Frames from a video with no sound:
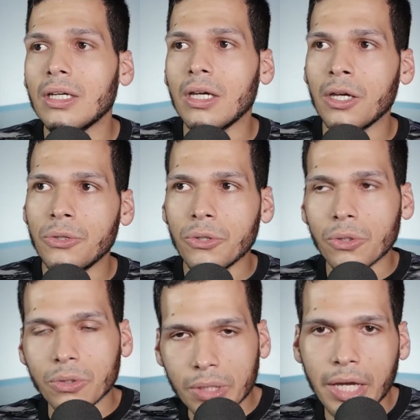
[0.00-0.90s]
A
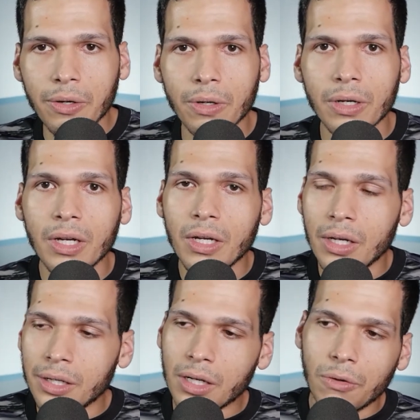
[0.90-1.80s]
year later,
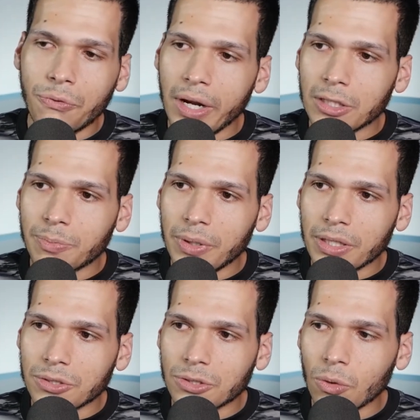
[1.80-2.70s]
Facebook
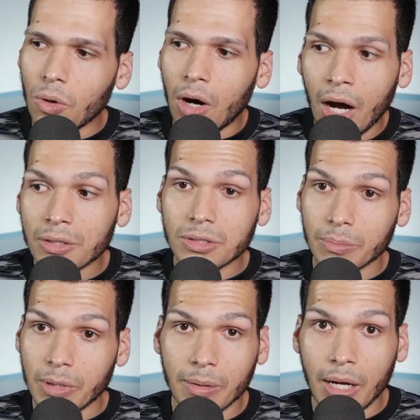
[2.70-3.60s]
is so
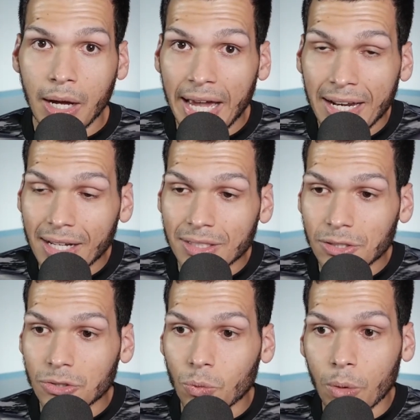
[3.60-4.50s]
awesome at
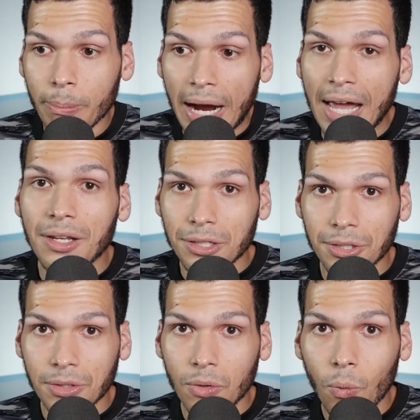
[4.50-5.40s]
just reminding
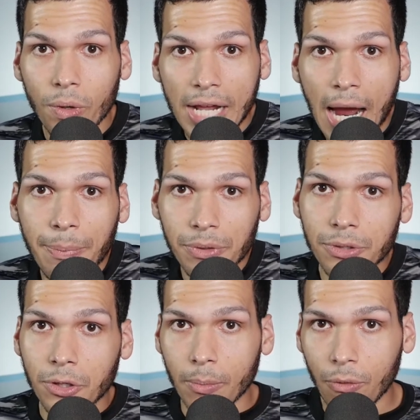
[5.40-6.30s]
you what happened the
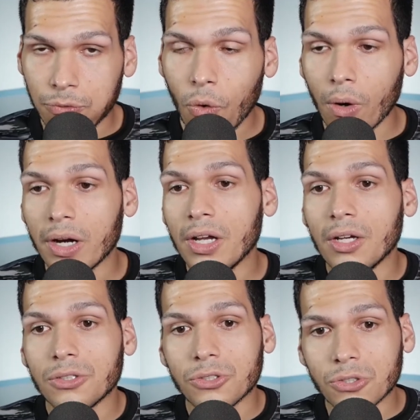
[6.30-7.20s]
year before.
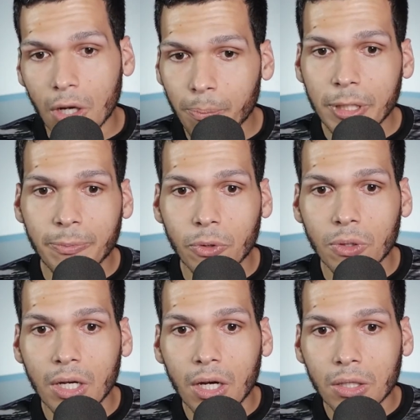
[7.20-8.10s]
Some
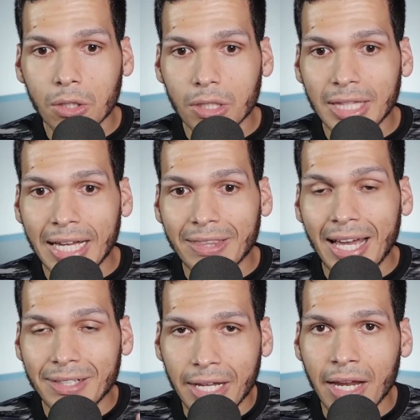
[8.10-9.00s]
people looked at
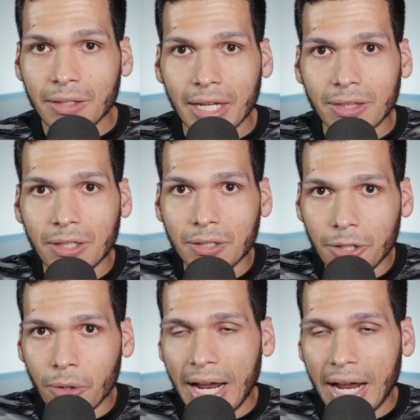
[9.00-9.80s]
that day, like the year